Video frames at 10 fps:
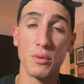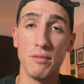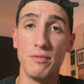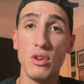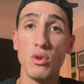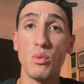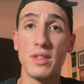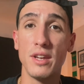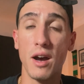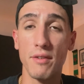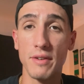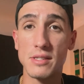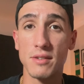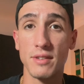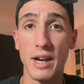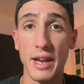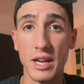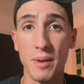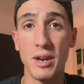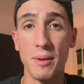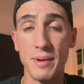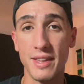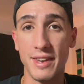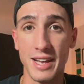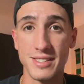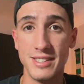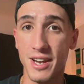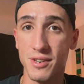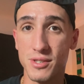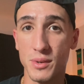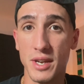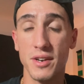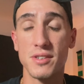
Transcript: review with the offensive line coming up in the next day or two here.